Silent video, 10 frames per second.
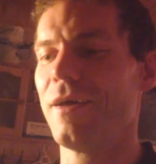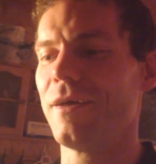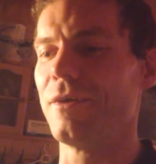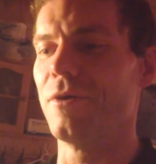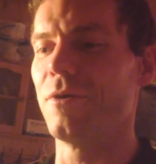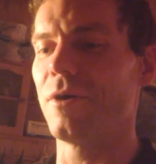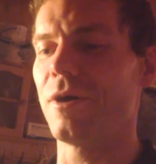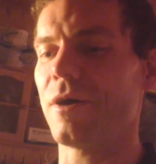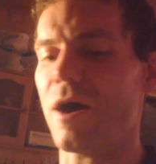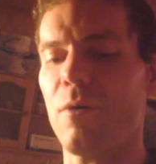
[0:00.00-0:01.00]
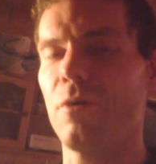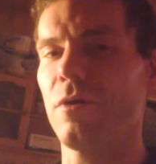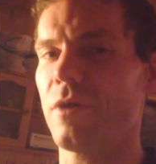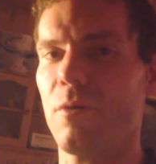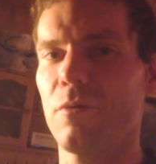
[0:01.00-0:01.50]
I
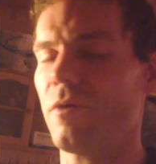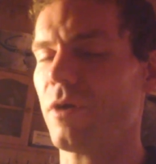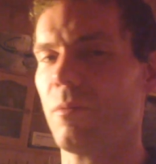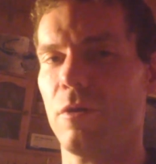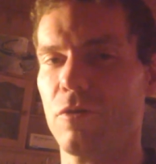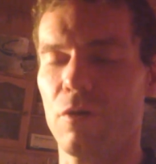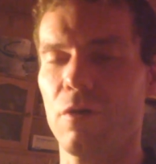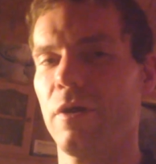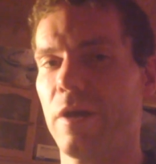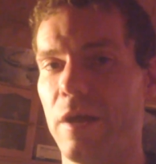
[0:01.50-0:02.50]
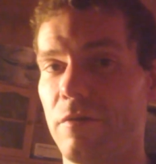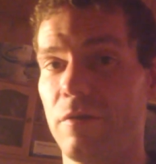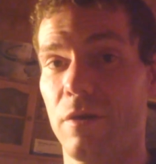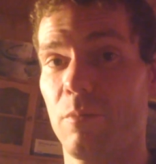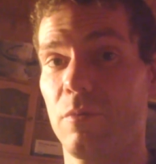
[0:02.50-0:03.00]
would recommend totally against
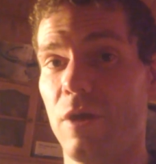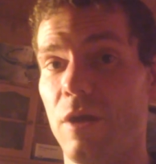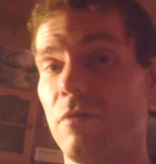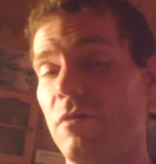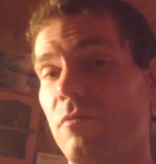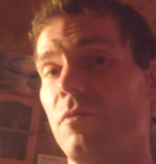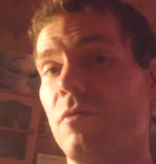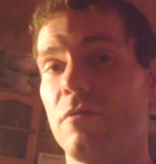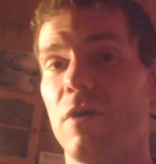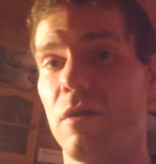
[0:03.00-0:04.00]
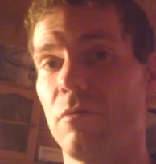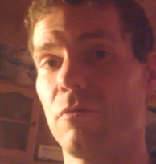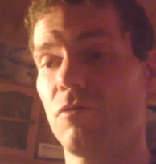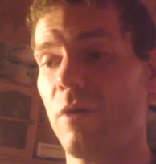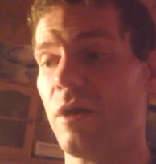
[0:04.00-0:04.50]
eating potatoes if you try to
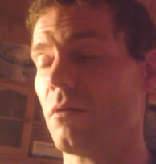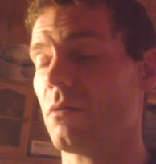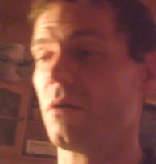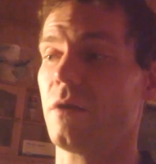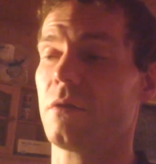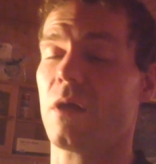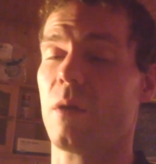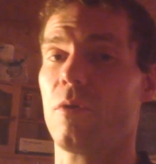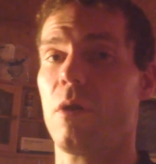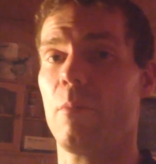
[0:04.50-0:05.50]
lose weight or any time at all.